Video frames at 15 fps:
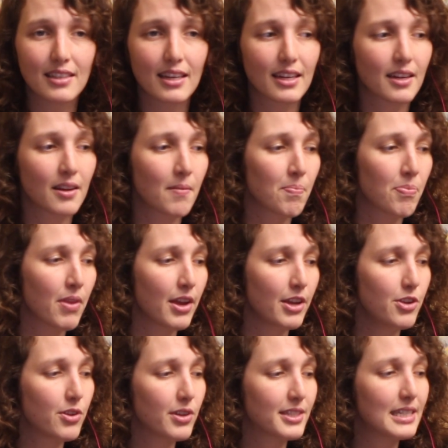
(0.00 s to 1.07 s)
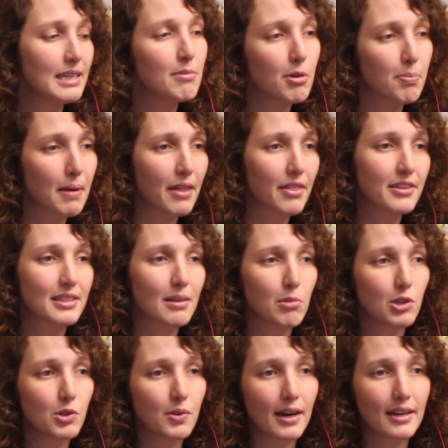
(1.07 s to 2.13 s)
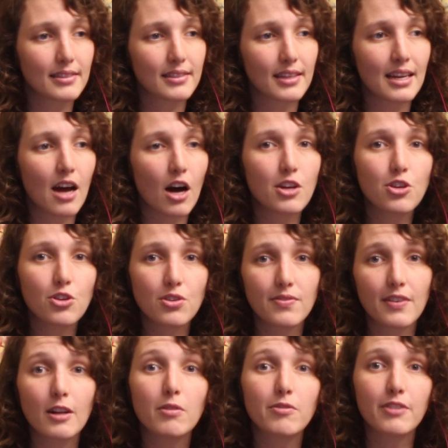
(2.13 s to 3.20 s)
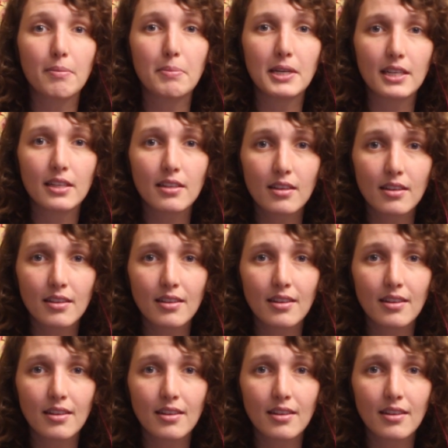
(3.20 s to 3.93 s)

Like, you could see Macbeth as someone who has an underdeveloped feminine.